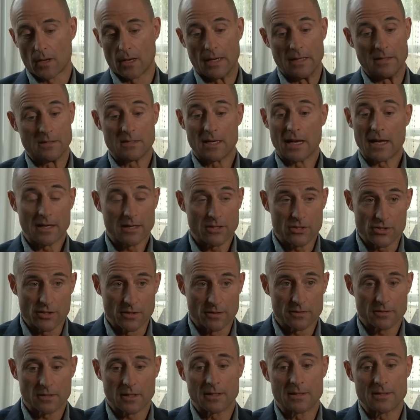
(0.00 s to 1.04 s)

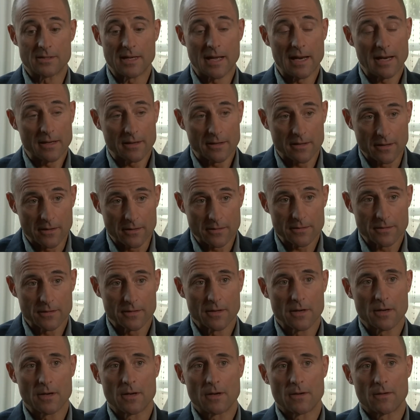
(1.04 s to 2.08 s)
intelligent and delicate
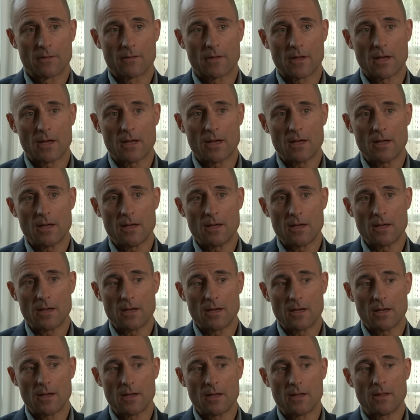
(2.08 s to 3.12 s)
that he,
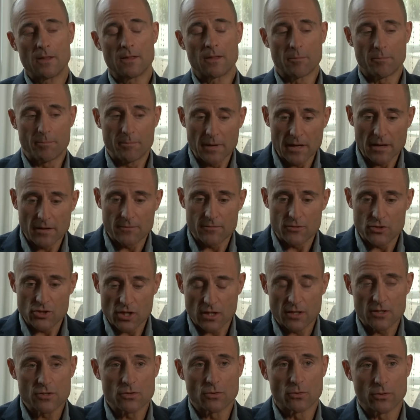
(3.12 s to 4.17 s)
the bit of
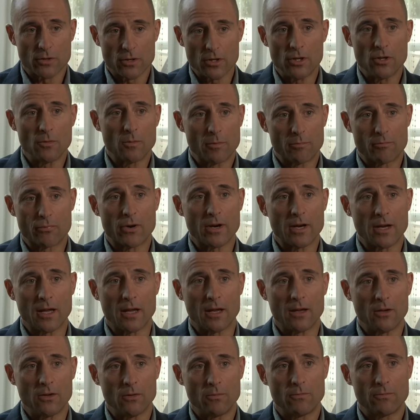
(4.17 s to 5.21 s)
jigsaw that you were
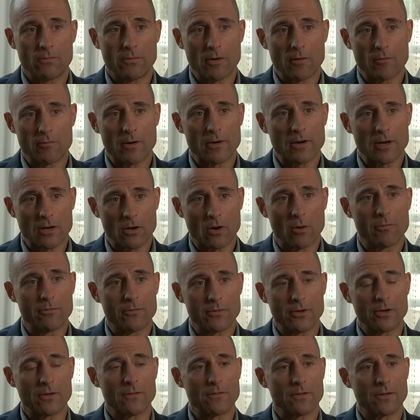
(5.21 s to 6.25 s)
bringing, you felt very
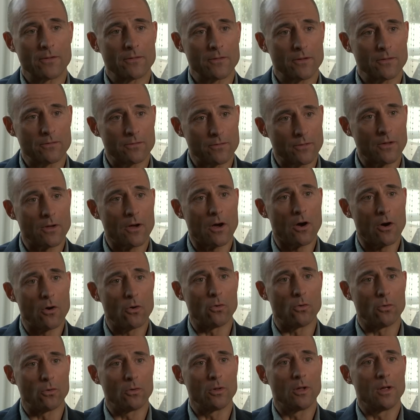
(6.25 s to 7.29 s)
confident that the, the
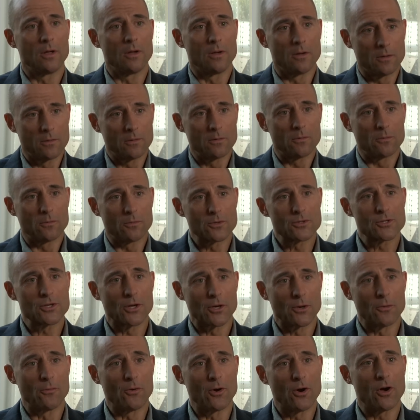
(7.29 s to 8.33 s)
whole was
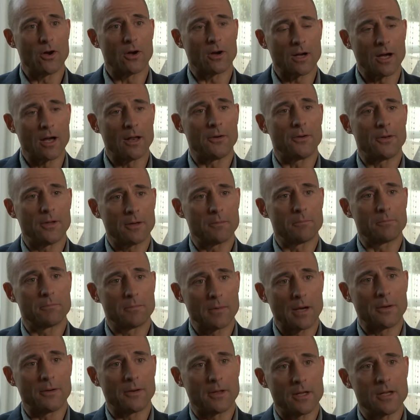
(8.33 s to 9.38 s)
going to work under, mm.
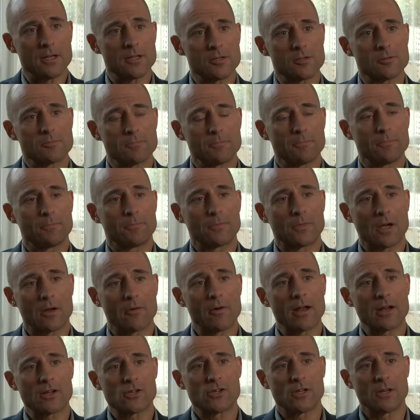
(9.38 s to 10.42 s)
under his
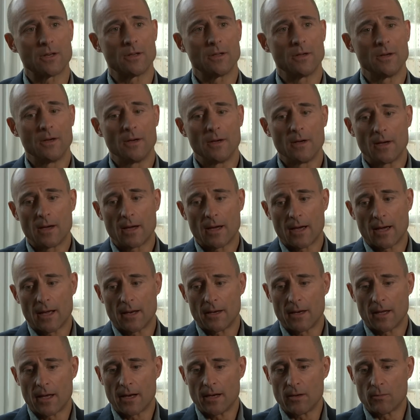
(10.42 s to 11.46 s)
direction.
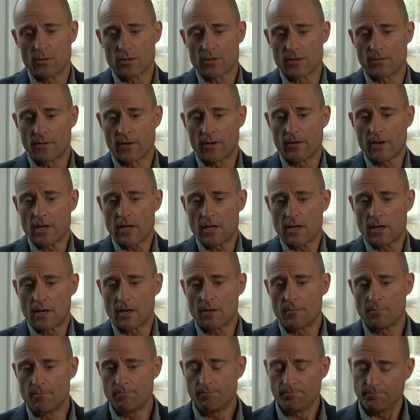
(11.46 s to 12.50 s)
And, and it was a very
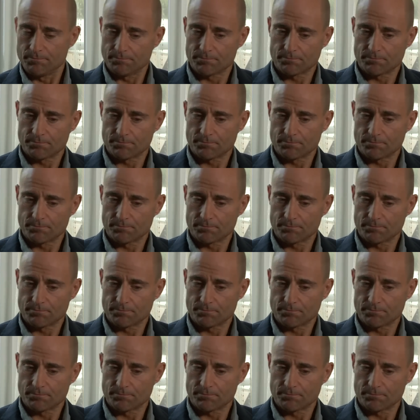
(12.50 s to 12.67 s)
um,